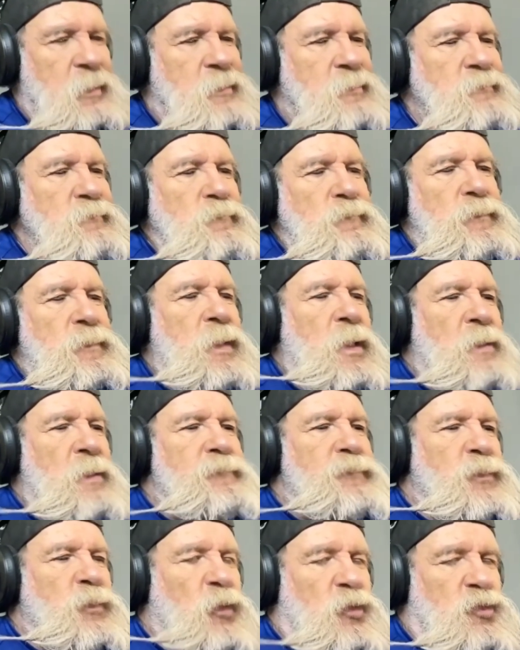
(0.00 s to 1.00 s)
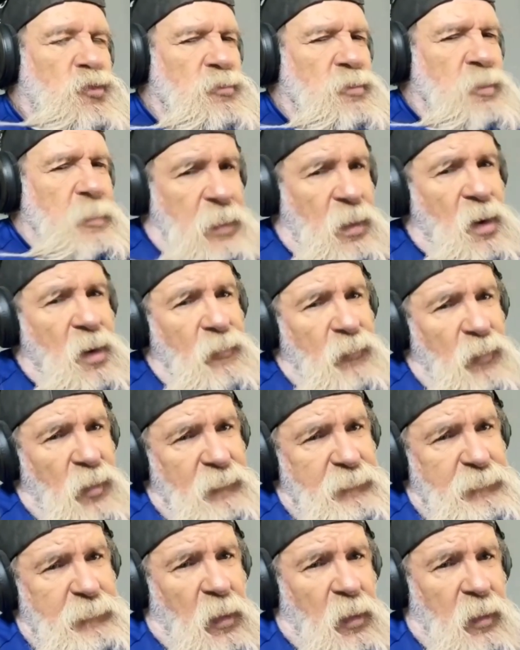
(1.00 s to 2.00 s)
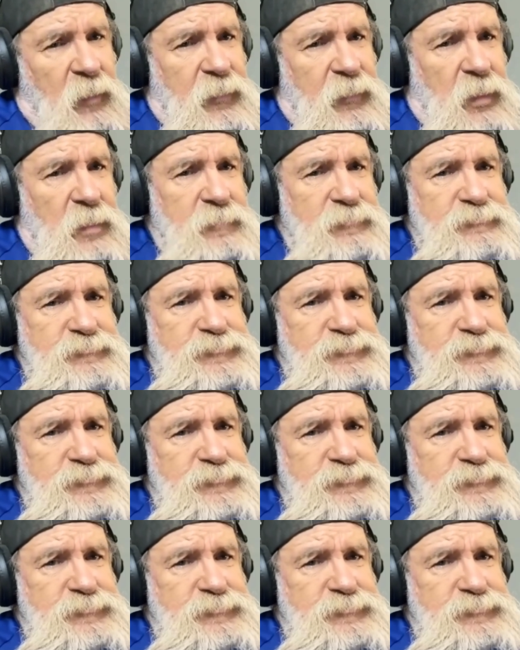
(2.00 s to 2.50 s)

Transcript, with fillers: which is a very rough part of the